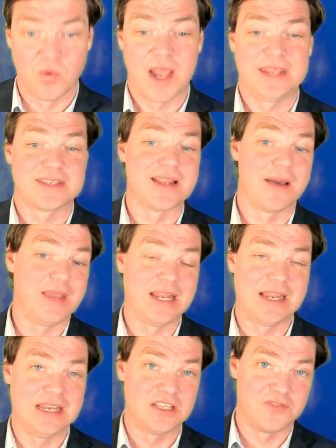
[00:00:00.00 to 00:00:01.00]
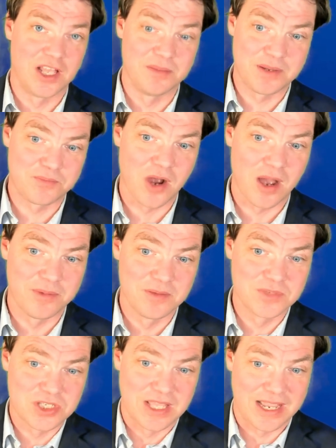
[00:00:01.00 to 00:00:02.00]
White has not made any development
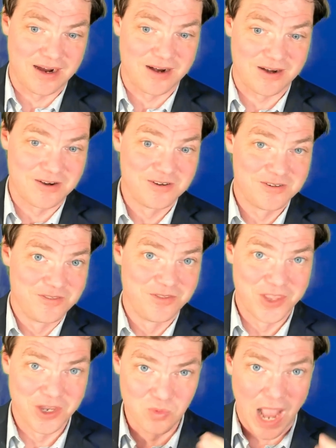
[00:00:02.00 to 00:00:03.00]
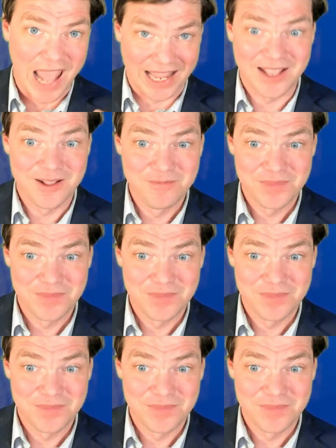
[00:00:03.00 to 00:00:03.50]
problems. They're ready.